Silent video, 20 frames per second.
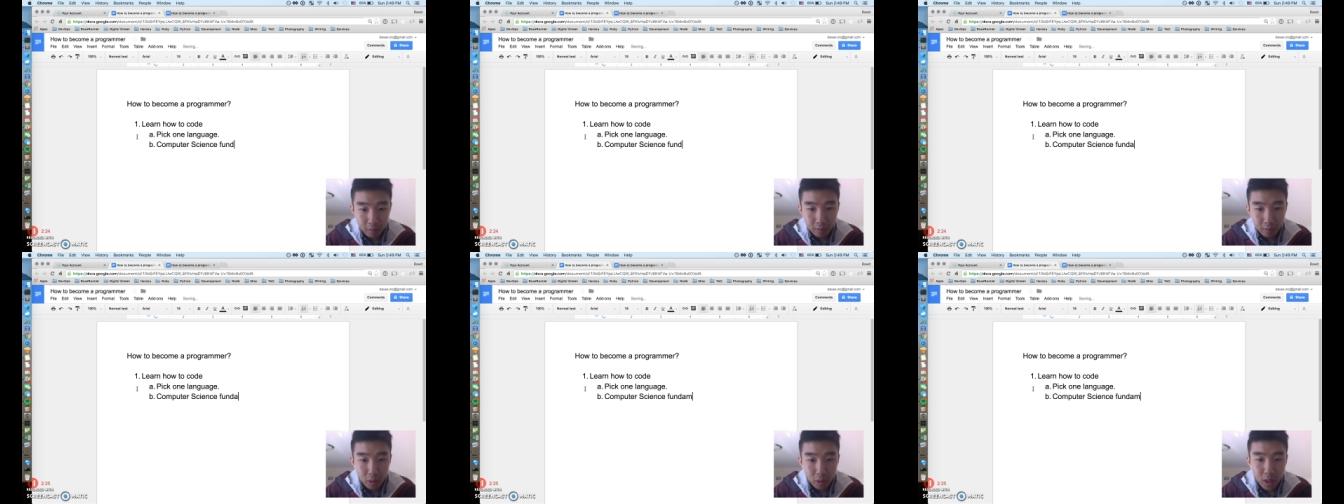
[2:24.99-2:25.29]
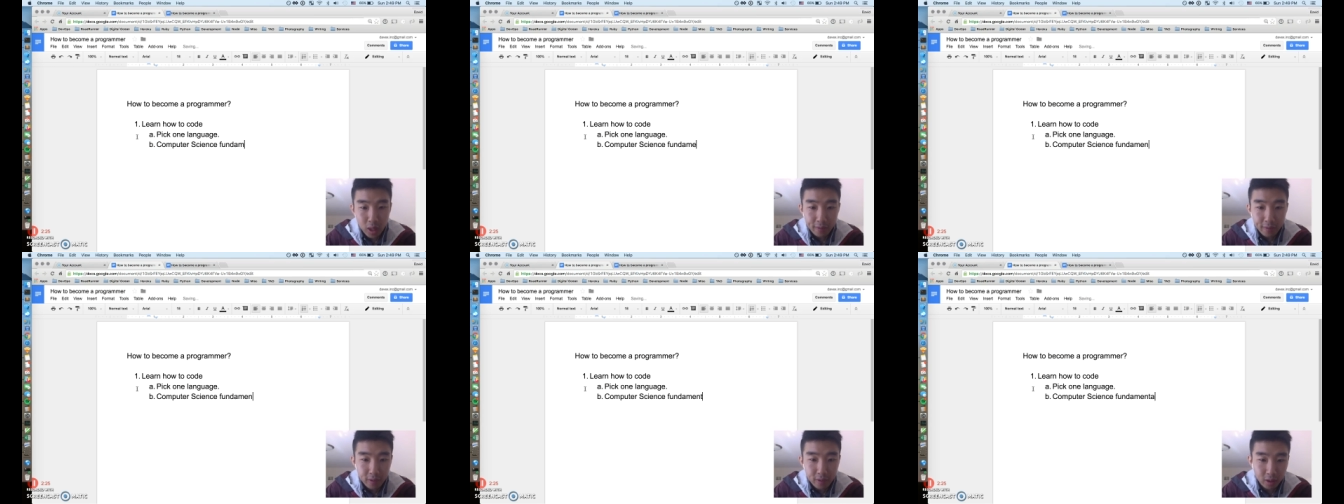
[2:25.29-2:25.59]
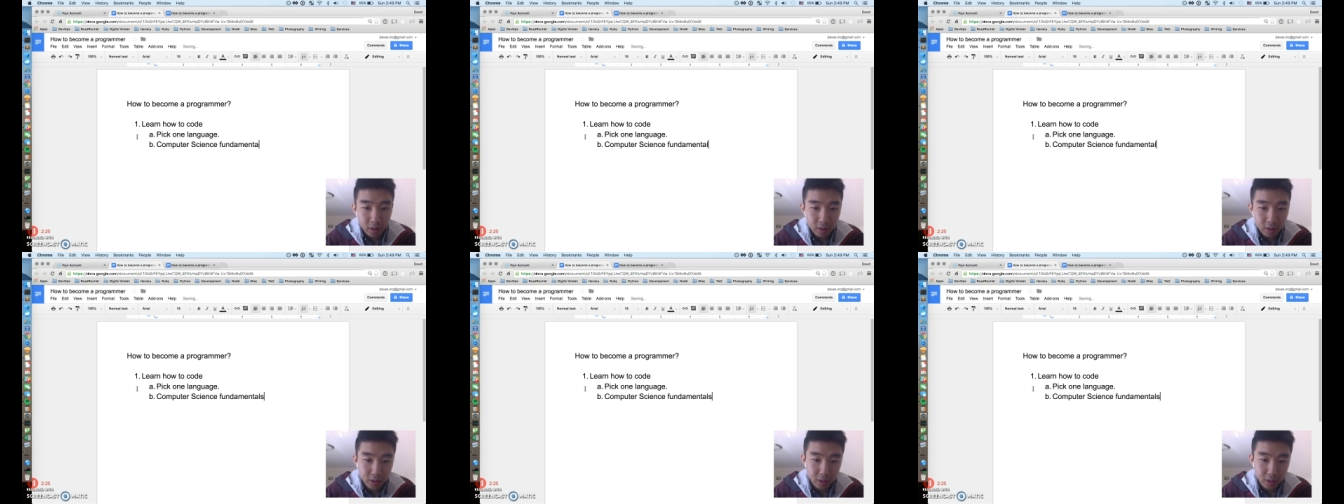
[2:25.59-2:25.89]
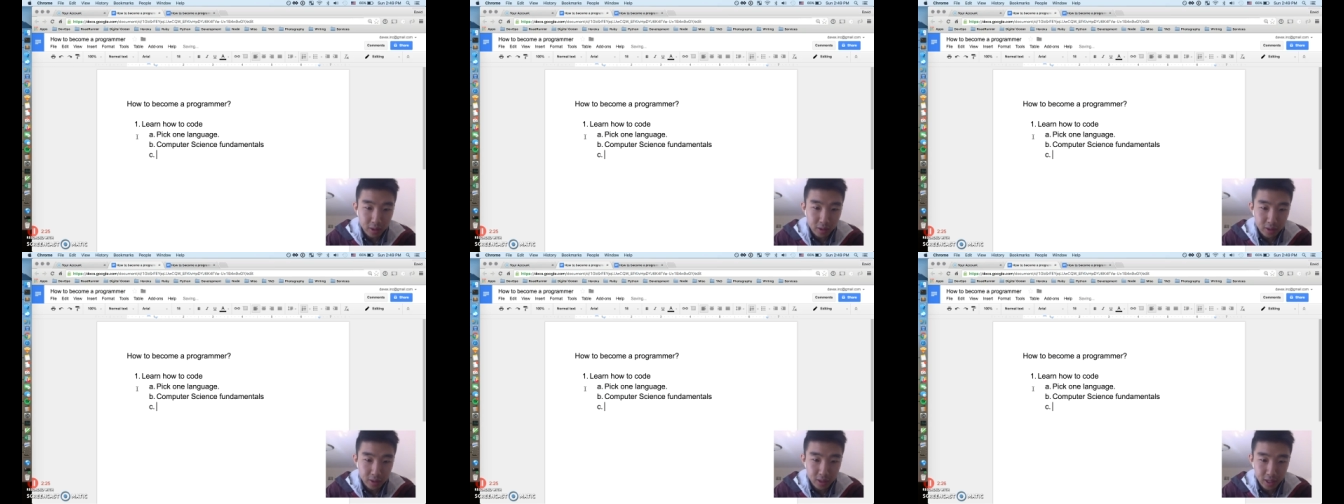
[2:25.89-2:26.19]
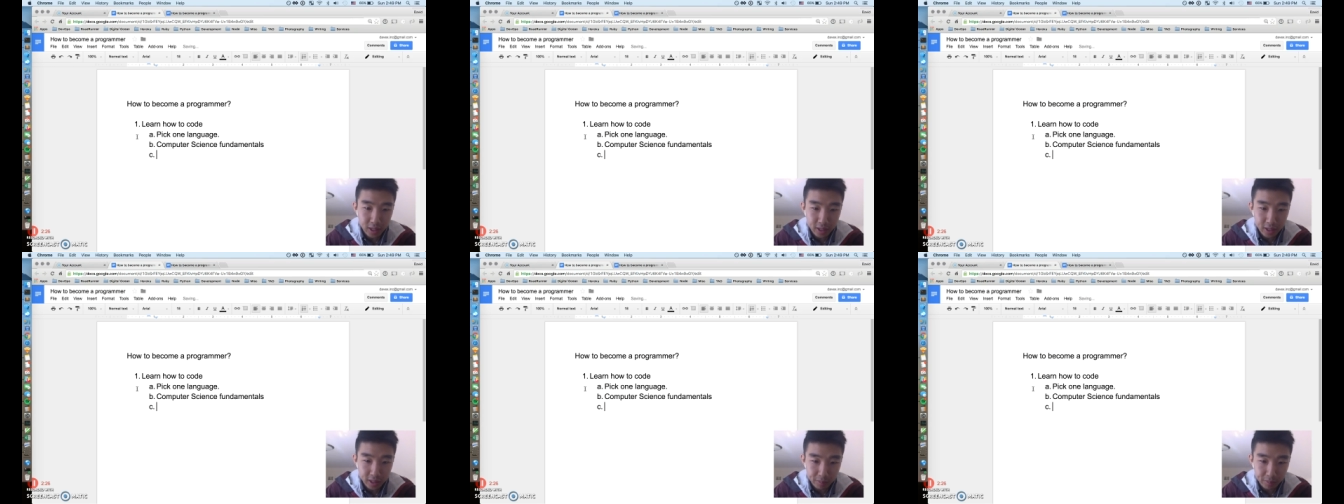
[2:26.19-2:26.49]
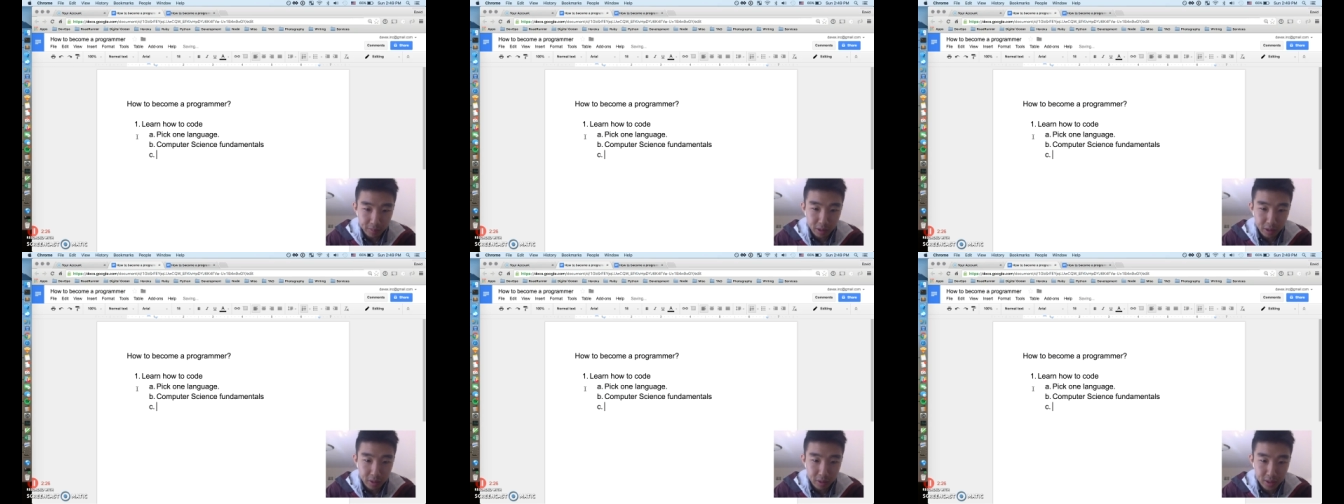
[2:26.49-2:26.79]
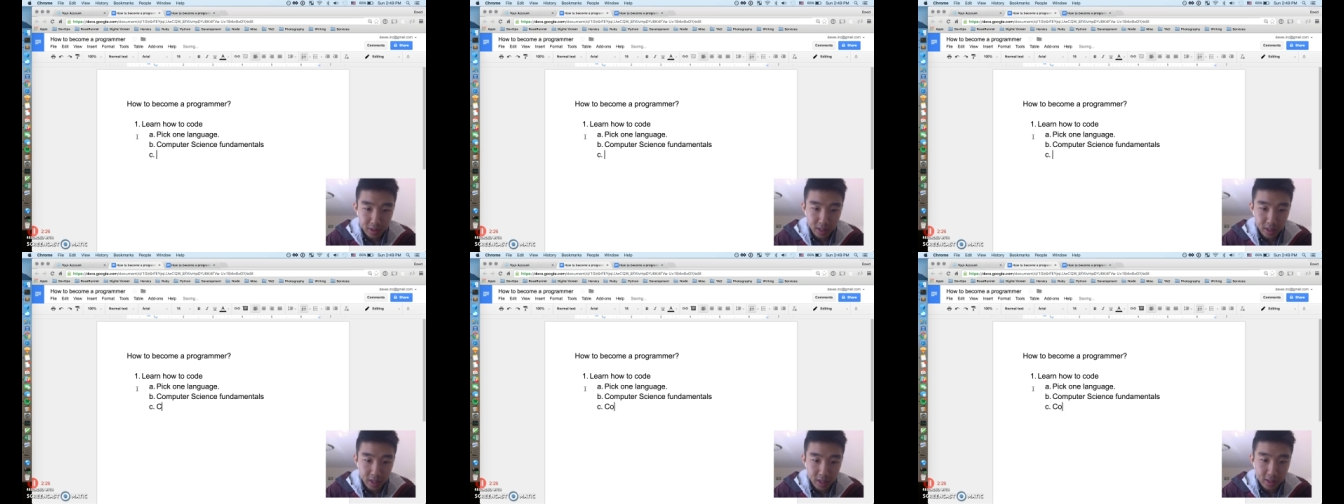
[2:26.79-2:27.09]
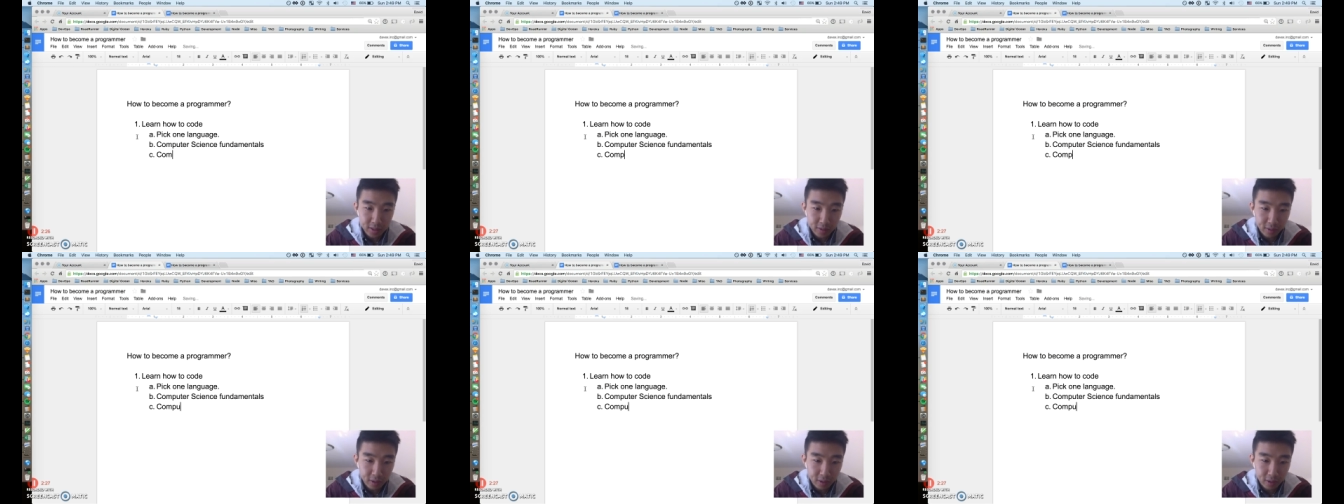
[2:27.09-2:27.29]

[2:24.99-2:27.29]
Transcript: you have to also understand computer science